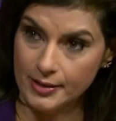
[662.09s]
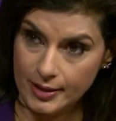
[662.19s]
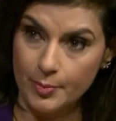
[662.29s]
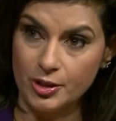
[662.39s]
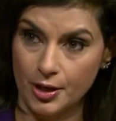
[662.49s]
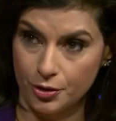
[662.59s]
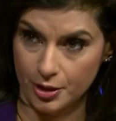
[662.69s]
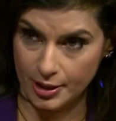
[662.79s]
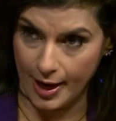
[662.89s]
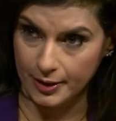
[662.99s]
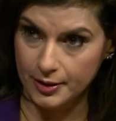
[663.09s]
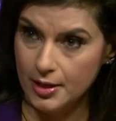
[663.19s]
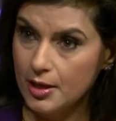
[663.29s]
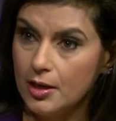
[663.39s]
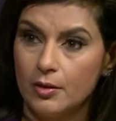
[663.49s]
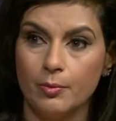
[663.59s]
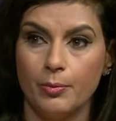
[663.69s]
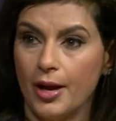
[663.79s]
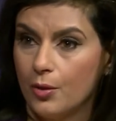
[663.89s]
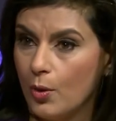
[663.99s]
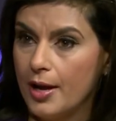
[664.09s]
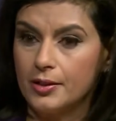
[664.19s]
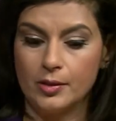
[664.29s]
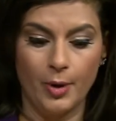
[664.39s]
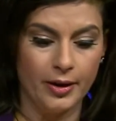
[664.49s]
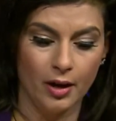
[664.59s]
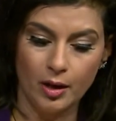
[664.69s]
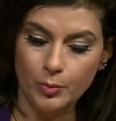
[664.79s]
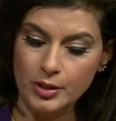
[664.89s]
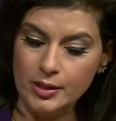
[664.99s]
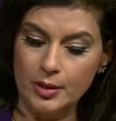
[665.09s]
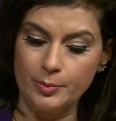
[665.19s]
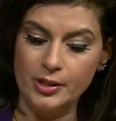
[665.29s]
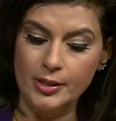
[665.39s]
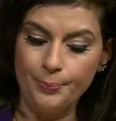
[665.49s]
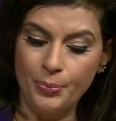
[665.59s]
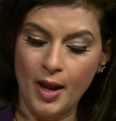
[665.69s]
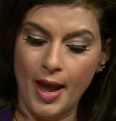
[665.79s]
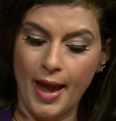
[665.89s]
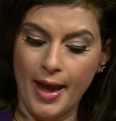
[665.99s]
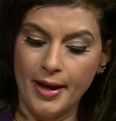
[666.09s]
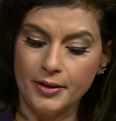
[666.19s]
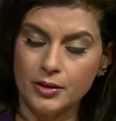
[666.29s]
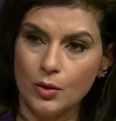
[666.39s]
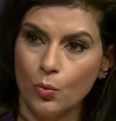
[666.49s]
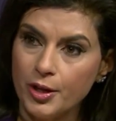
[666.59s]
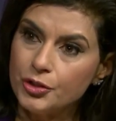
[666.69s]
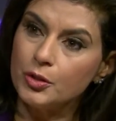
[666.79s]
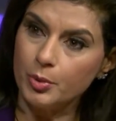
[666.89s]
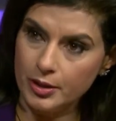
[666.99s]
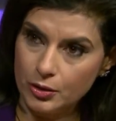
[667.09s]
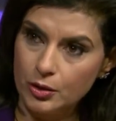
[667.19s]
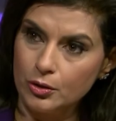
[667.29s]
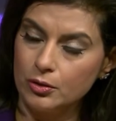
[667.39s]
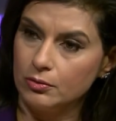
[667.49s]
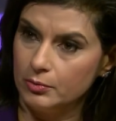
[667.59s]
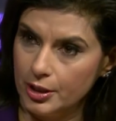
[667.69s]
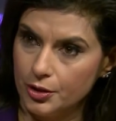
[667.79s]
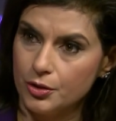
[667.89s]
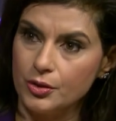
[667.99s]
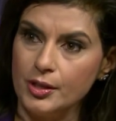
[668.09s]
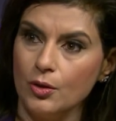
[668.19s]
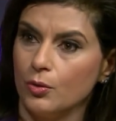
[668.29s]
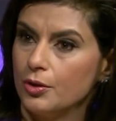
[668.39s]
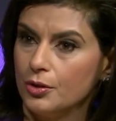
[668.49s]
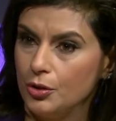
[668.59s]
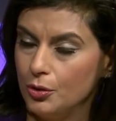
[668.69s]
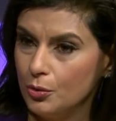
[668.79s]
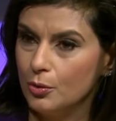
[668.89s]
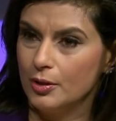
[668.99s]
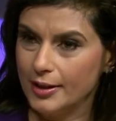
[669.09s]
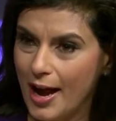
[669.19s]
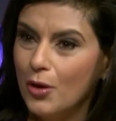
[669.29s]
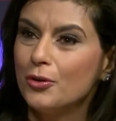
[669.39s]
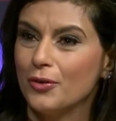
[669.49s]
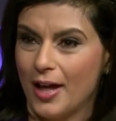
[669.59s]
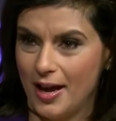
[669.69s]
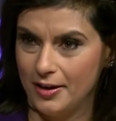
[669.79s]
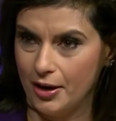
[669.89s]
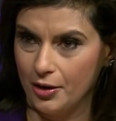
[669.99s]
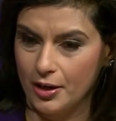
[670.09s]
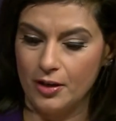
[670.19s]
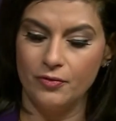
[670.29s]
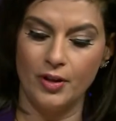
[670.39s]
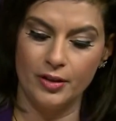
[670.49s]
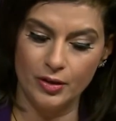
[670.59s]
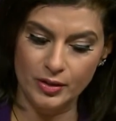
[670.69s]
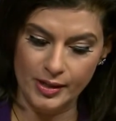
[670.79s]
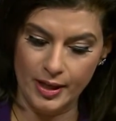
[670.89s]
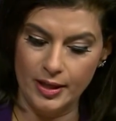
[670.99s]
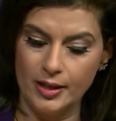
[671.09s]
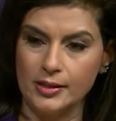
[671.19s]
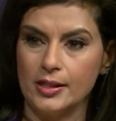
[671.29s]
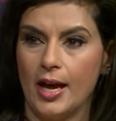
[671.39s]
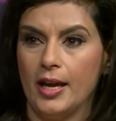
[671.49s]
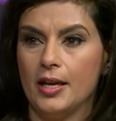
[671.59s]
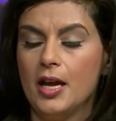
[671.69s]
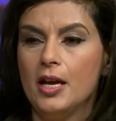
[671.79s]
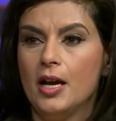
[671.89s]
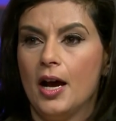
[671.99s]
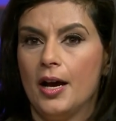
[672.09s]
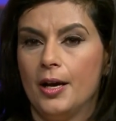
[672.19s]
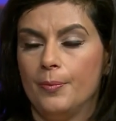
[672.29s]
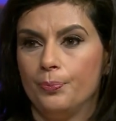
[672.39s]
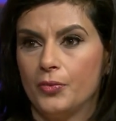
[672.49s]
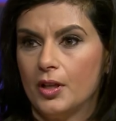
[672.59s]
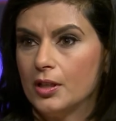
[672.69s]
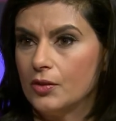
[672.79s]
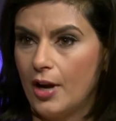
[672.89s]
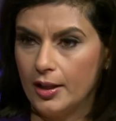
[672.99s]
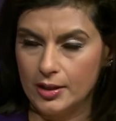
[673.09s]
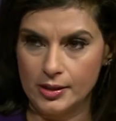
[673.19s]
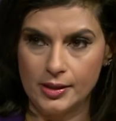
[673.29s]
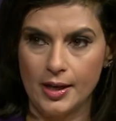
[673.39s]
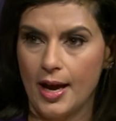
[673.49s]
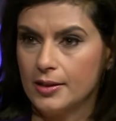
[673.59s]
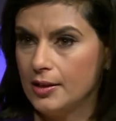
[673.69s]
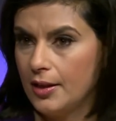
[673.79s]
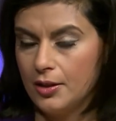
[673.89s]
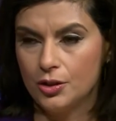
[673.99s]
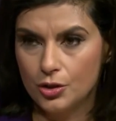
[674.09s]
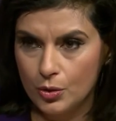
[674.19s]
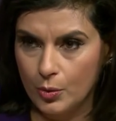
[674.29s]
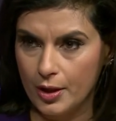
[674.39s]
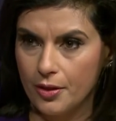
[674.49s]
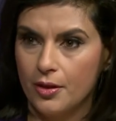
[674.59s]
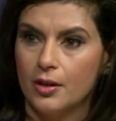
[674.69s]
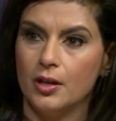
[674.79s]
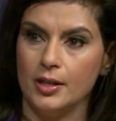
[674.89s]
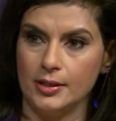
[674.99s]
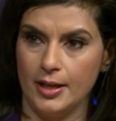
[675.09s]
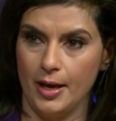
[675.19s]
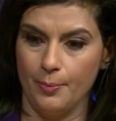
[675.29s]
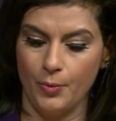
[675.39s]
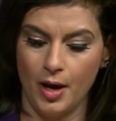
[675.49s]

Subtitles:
Islam is under attack by the West, by non-Muslims. And Western political leaders, in order to counter that narrative, they'll say things like, this violence has nothing to do with Islam.